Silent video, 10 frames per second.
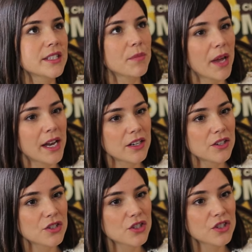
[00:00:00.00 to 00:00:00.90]

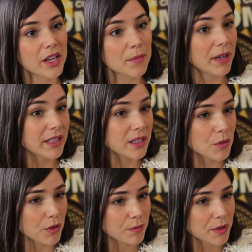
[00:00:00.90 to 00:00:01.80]
Spanish, just like
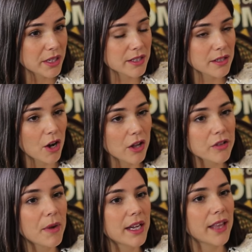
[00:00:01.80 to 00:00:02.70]
bilingual. Because all
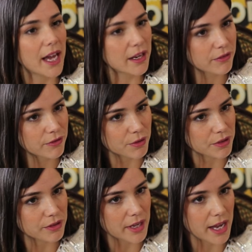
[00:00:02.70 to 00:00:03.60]
of my life
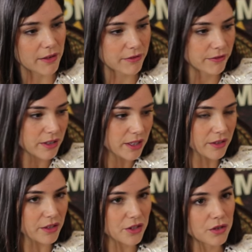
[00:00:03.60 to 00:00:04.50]
was half in
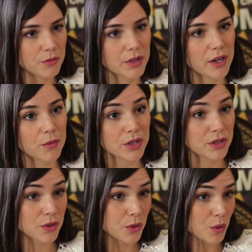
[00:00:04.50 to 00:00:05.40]
English when I went
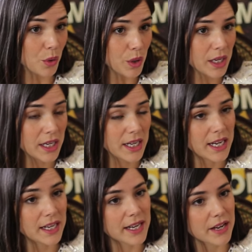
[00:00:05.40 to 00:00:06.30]
to school,
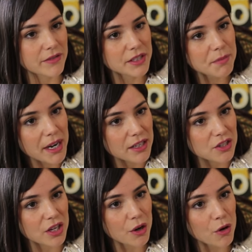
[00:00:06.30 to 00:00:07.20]
right, and half in
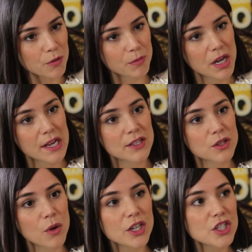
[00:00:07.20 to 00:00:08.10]
Spanish at home.
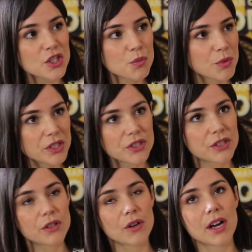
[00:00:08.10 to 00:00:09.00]
So right, I just wished,
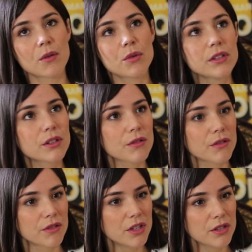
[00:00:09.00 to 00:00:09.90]
you know, I want to go to the
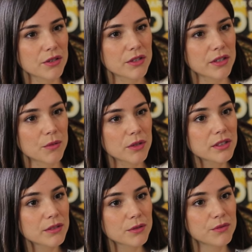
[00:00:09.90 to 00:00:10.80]
theaters and I
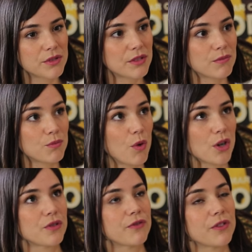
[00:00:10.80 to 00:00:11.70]
want to
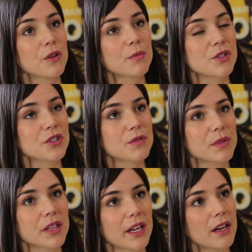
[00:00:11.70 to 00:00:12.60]
watch a film and just
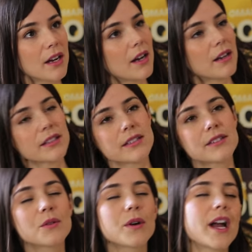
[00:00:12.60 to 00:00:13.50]
be like, oh, this
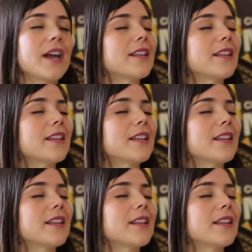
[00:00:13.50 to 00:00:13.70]
is the way I